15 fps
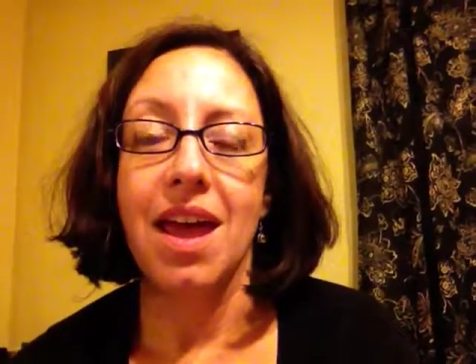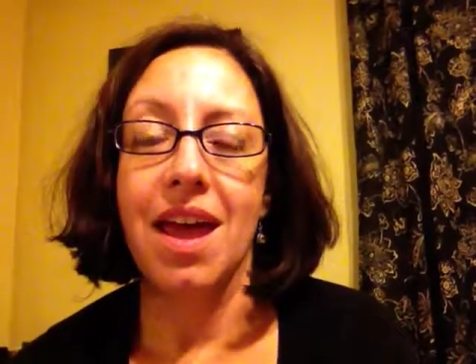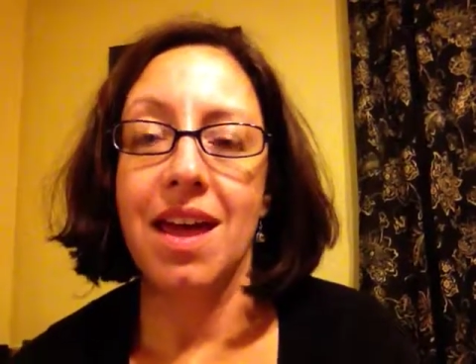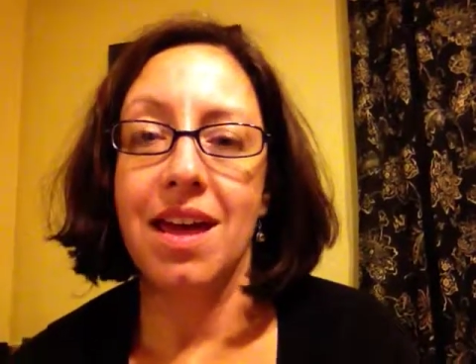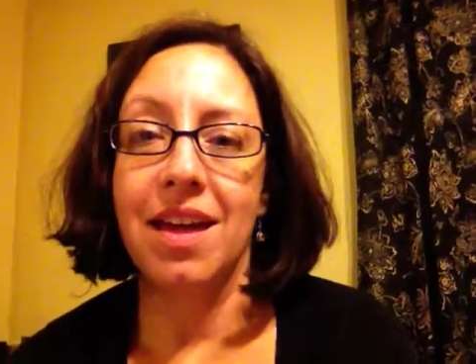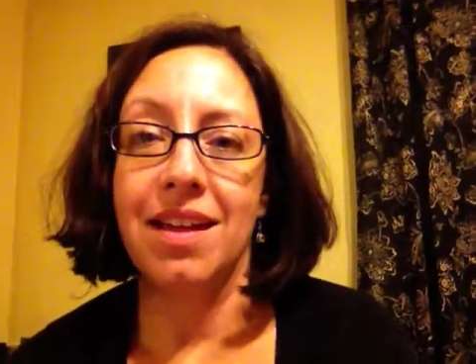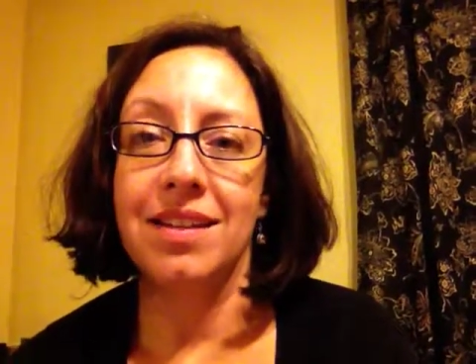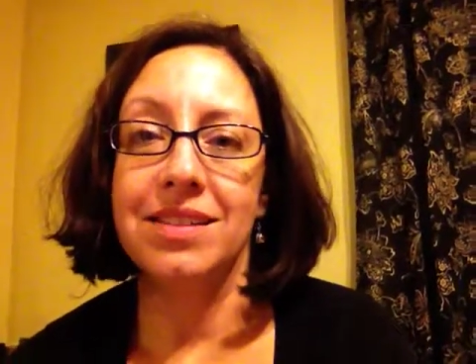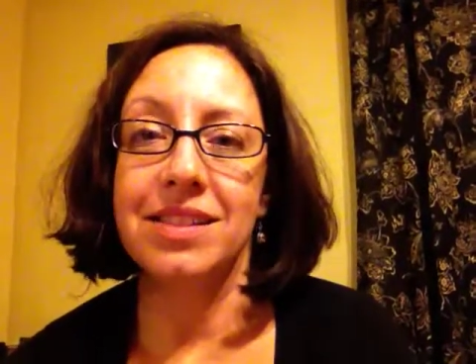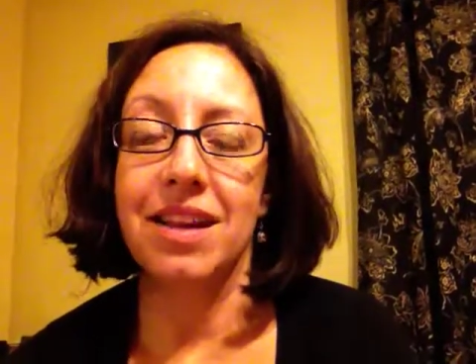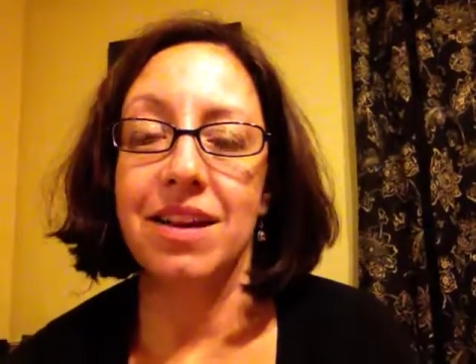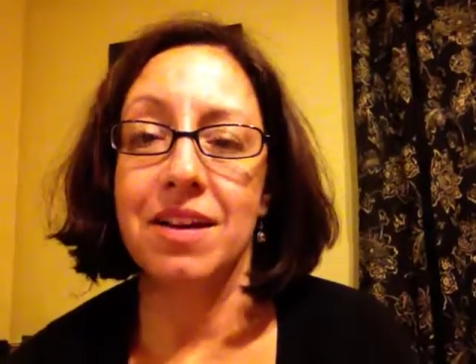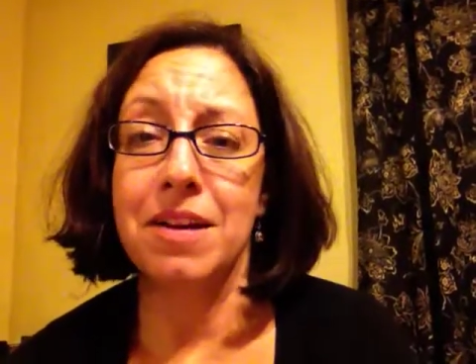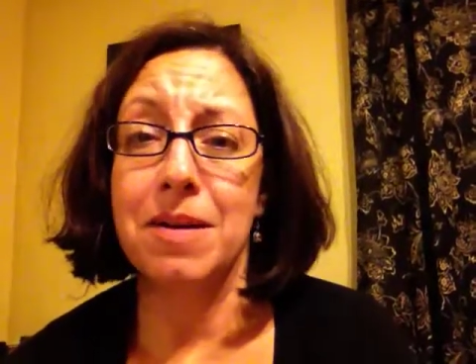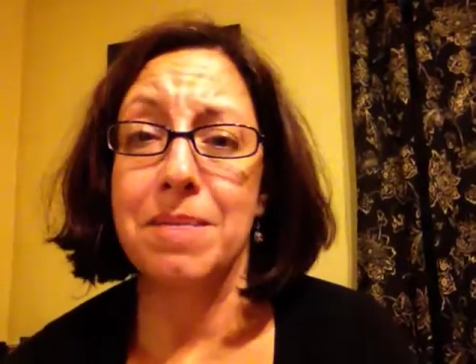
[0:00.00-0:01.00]
and
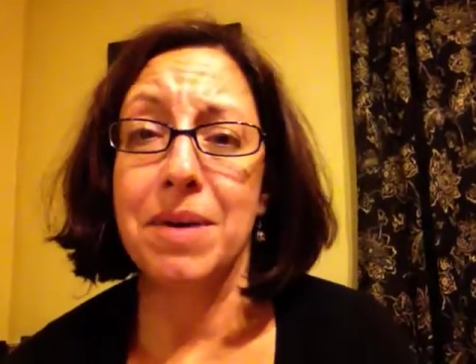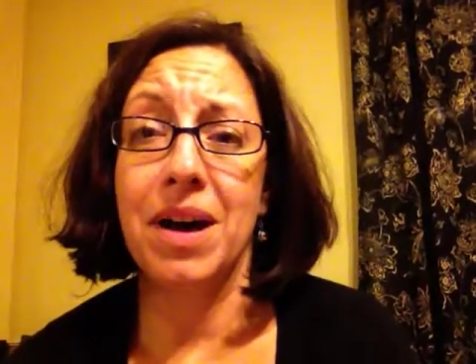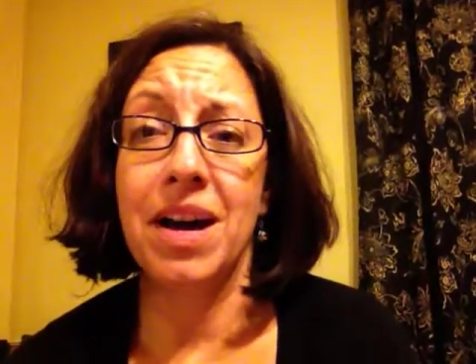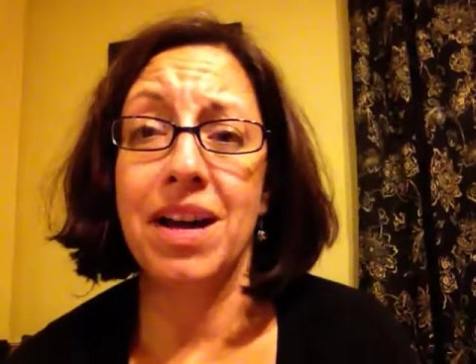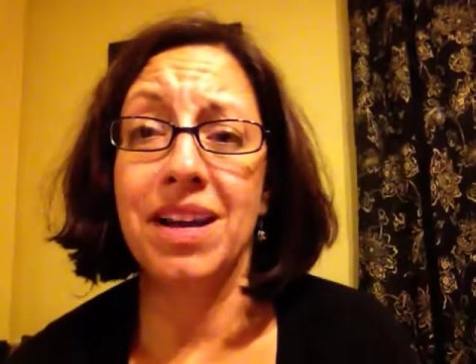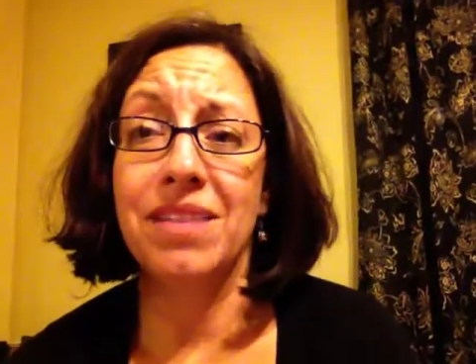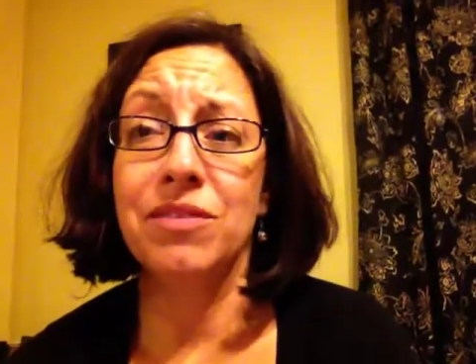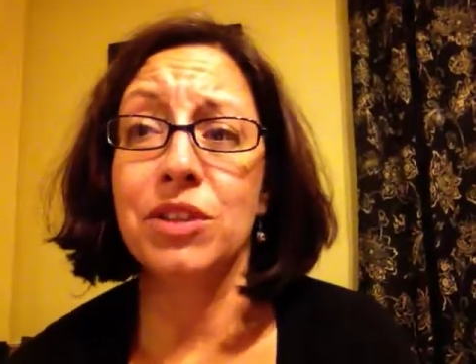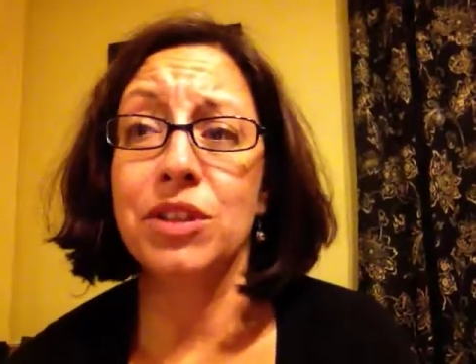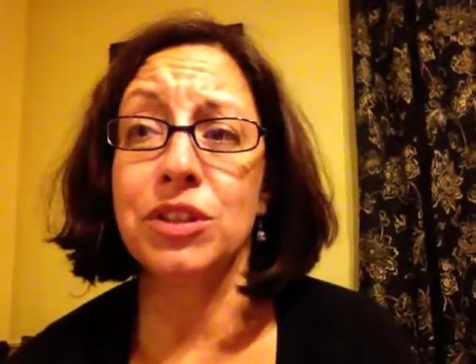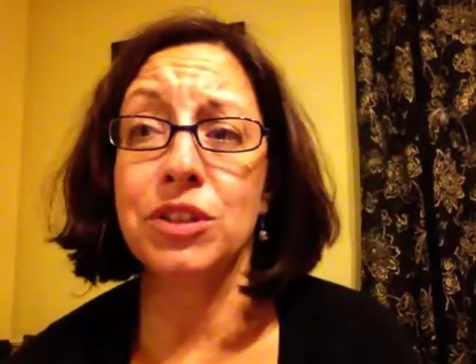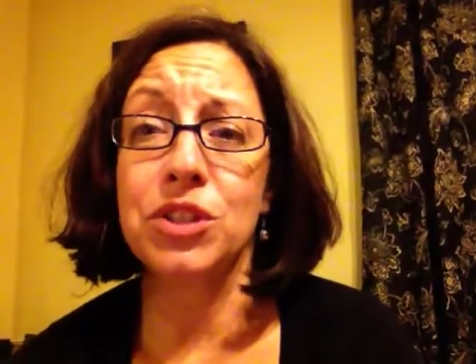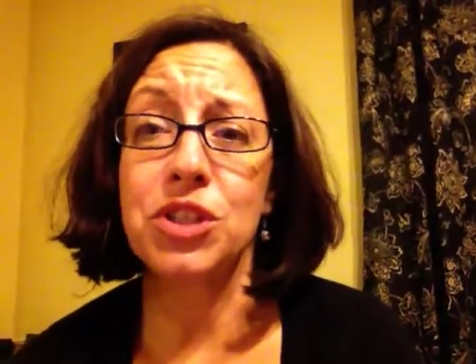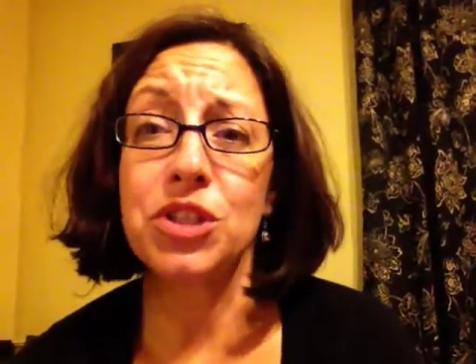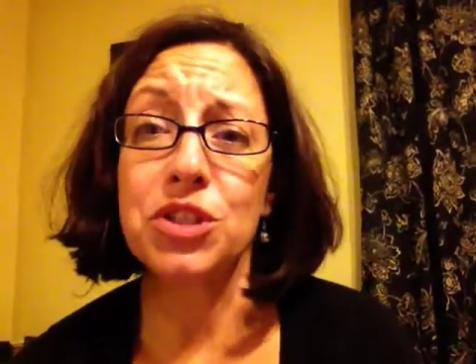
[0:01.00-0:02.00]
um, I have
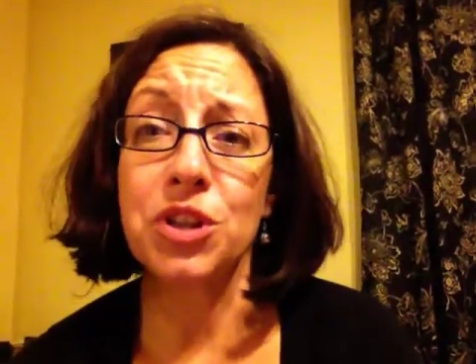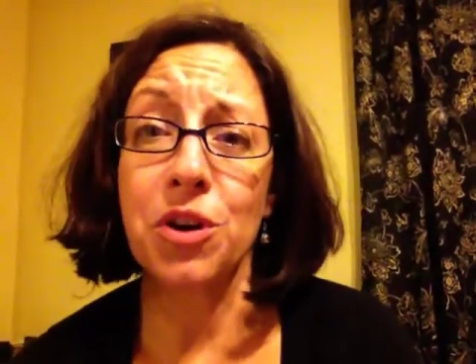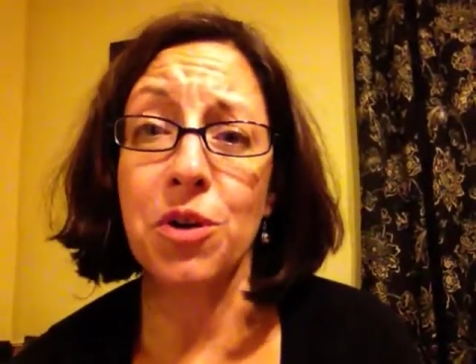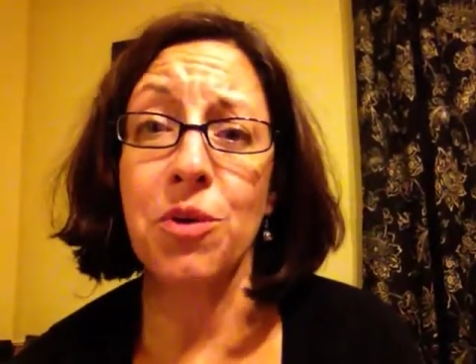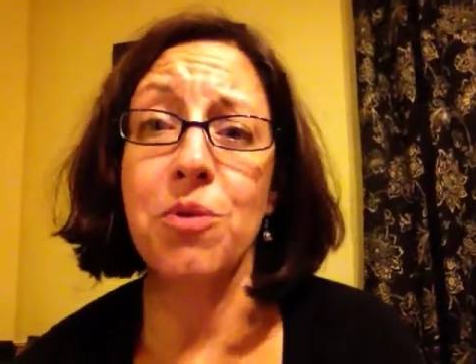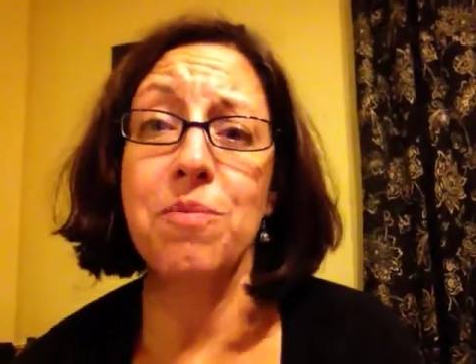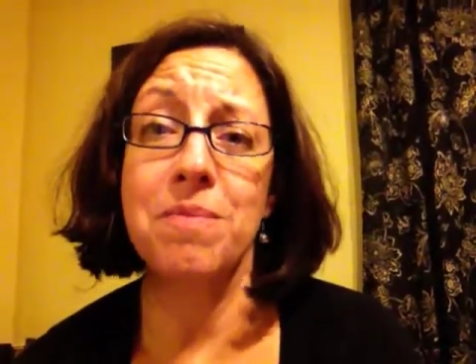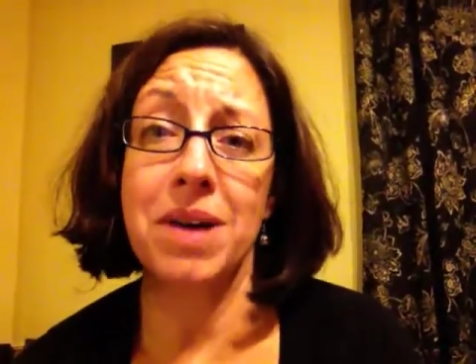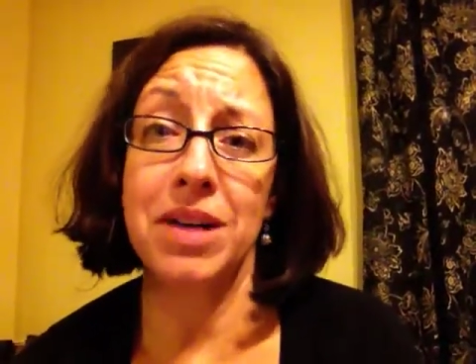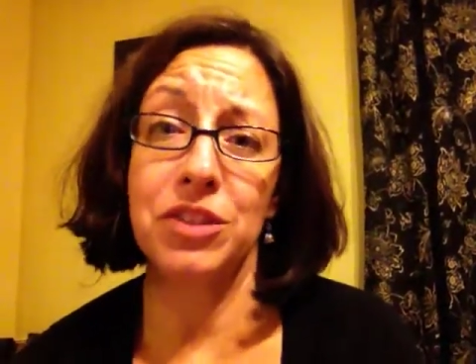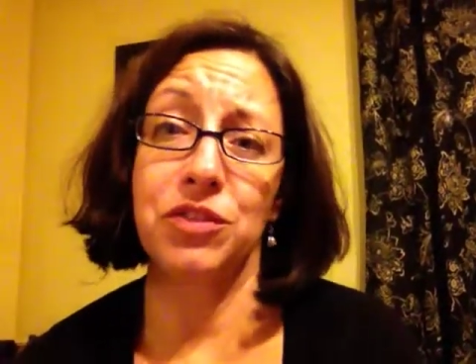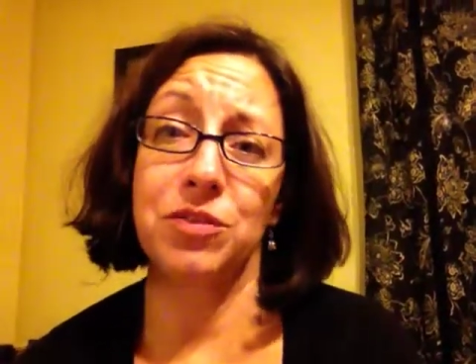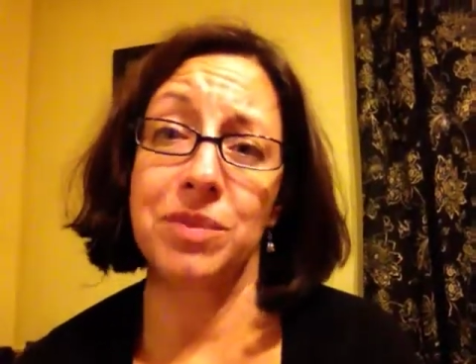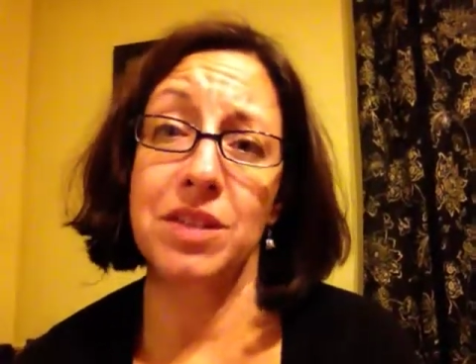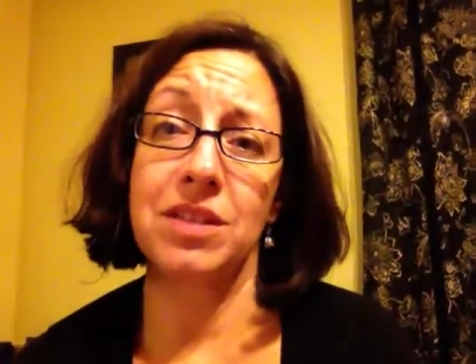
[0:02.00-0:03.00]
learned so much
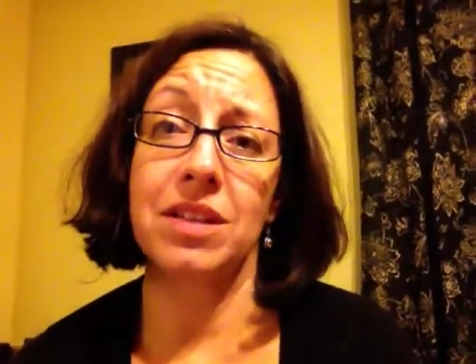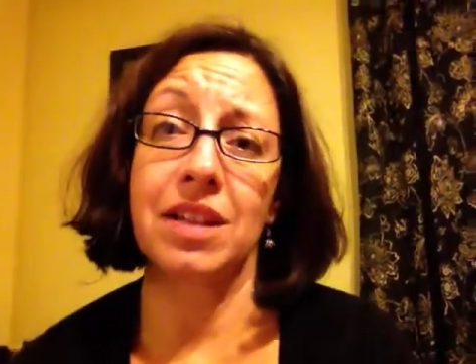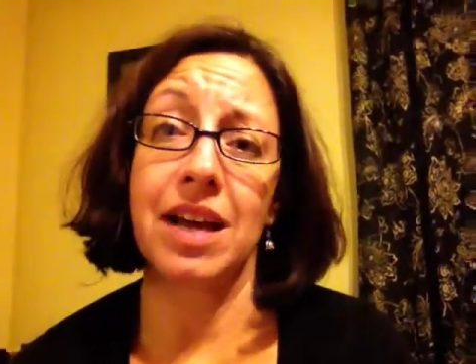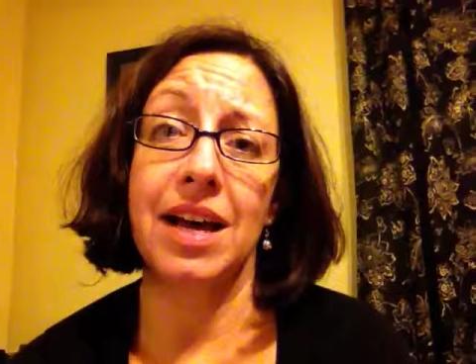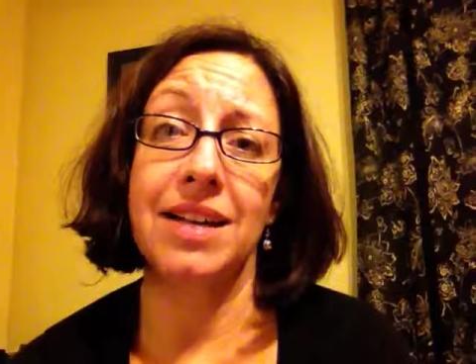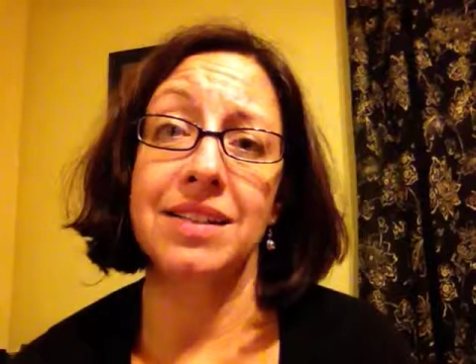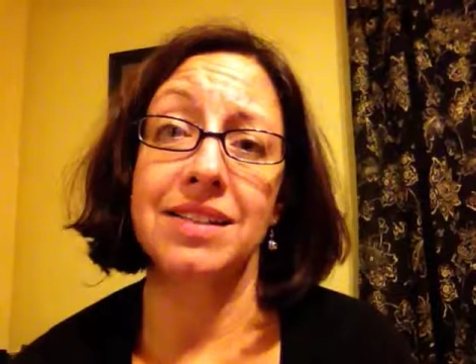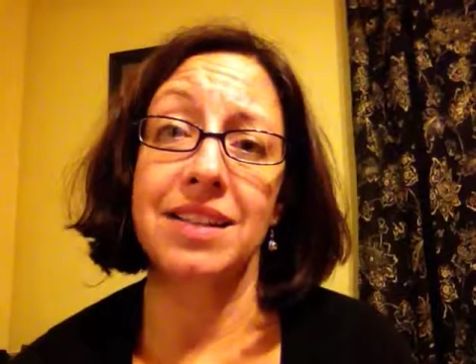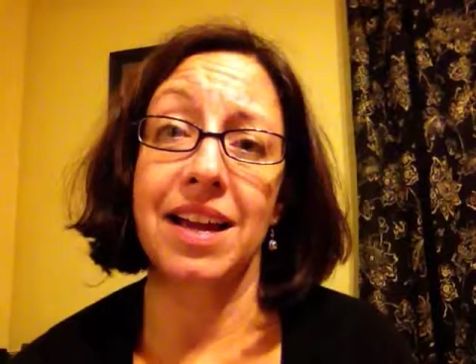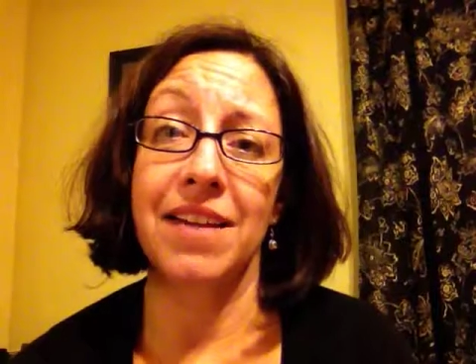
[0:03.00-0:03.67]
from this class.